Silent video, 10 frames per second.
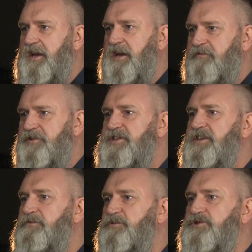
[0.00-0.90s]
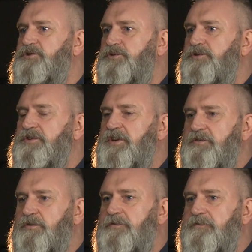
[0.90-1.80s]
Every day was good
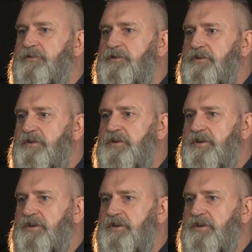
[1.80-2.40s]
fun,